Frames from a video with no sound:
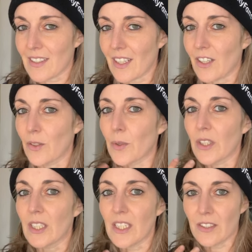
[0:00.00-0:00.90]
it could
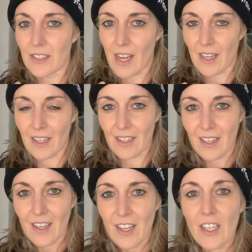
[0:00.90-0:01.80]
really irritate it.
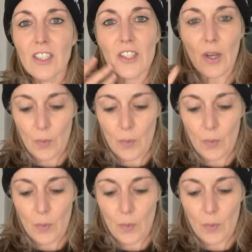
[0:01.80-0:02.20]
So I